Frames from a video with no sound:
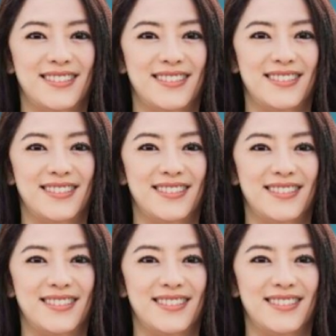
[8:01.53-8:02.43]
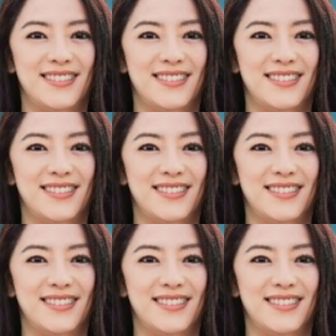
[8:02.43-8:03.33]

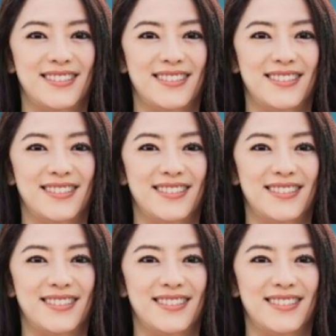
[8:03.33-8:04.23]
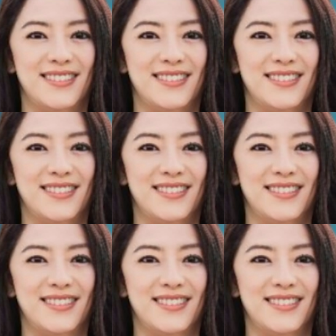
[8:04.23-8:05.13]

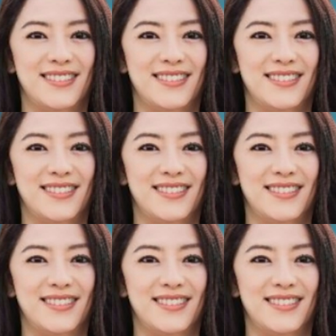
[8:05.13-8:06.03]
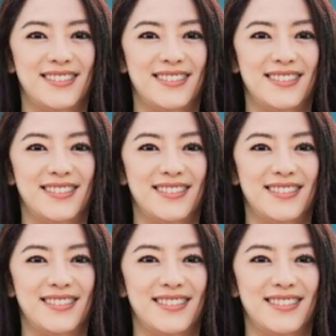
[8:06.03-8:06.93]

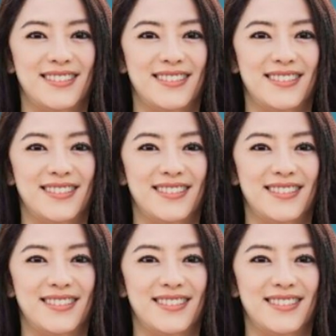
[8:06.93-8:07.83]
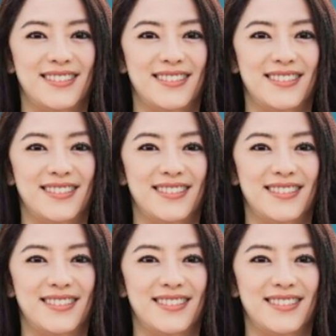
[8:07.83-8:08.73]

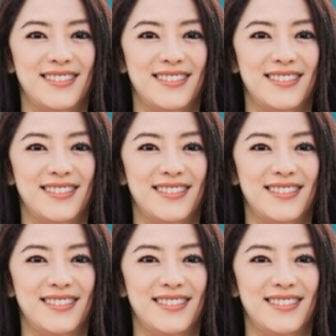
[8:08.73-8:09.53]
This is a still picture; no speech is visible.